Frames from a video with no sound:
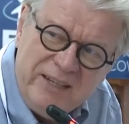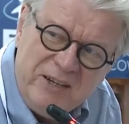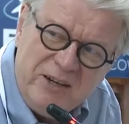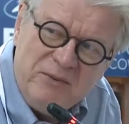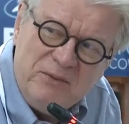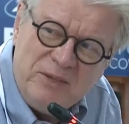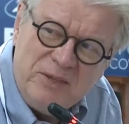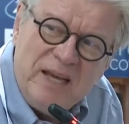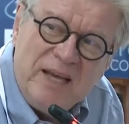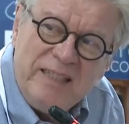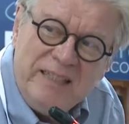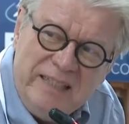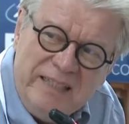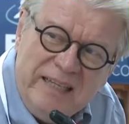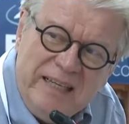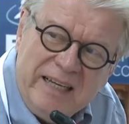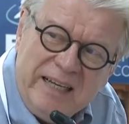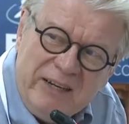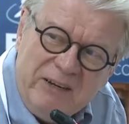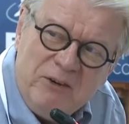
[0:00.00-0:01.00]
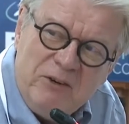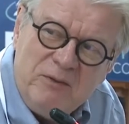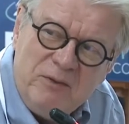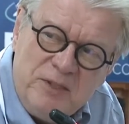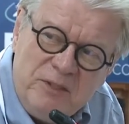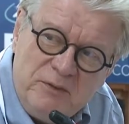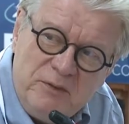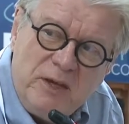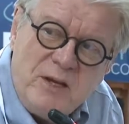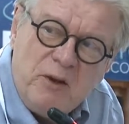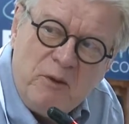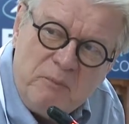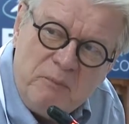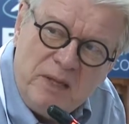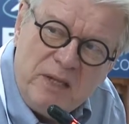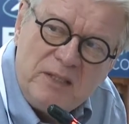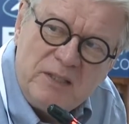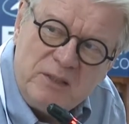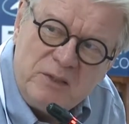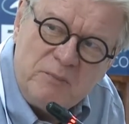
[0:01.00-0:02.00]
of an idea, of a
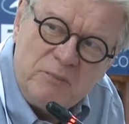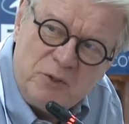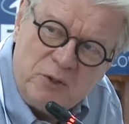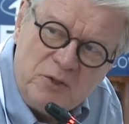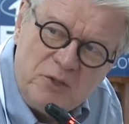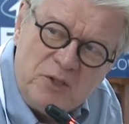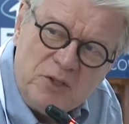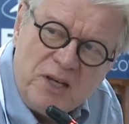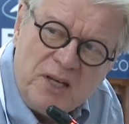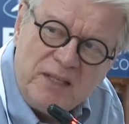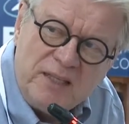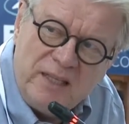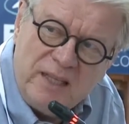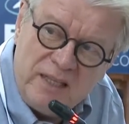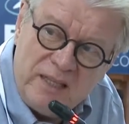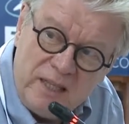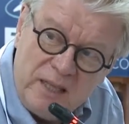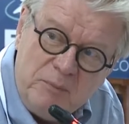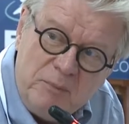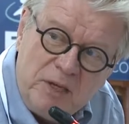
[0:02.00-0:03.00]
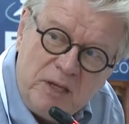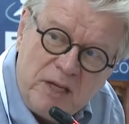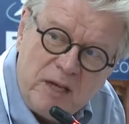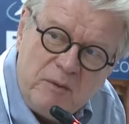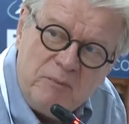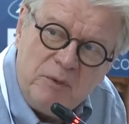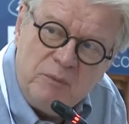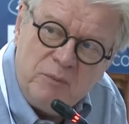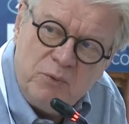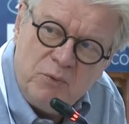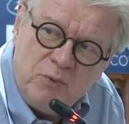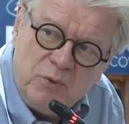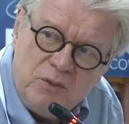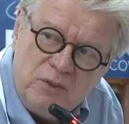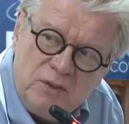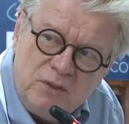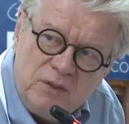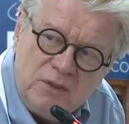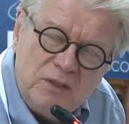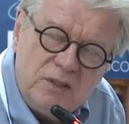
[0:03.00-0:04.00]
developmental project, then they become
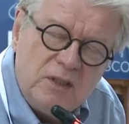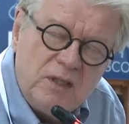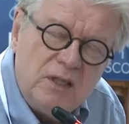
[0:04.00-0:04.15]
important.